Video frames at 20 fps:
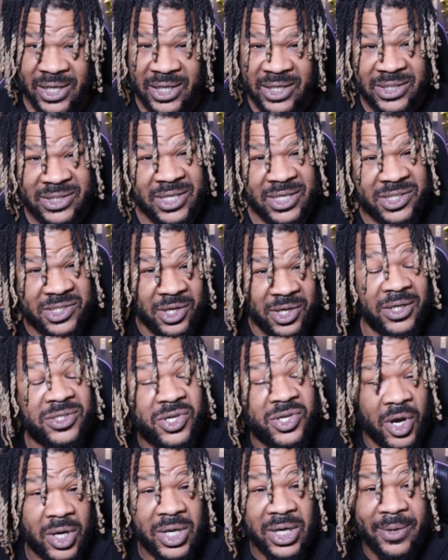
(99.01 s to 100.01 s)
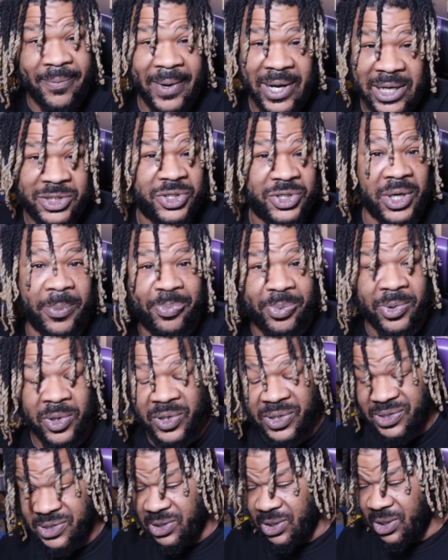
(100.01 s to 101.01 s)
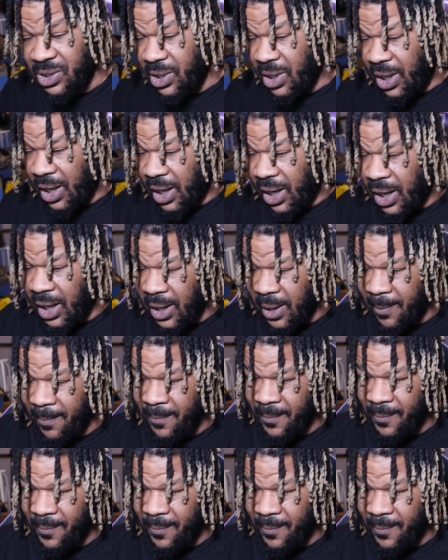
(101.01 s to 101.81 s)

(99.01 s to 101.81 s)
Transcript: to start talking about triploids. Um,